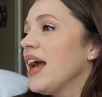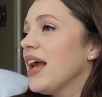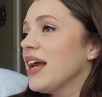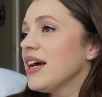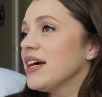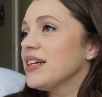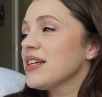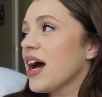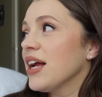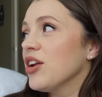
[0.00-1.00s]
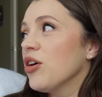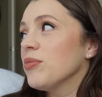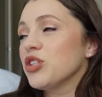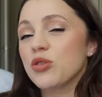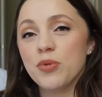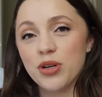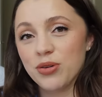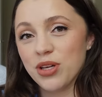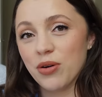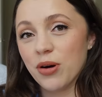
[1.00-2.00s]
And I know Mr.
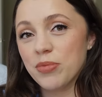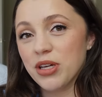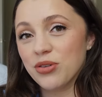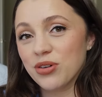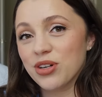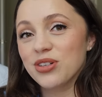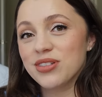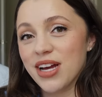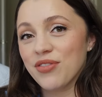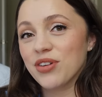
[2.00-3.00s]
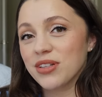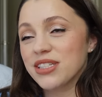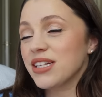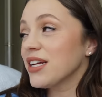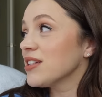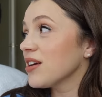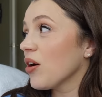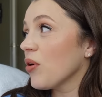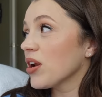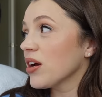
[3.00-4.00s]
Pinocchio, our beagle, could definitely stand to
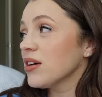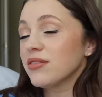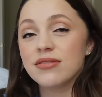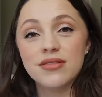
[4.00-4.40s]
go on a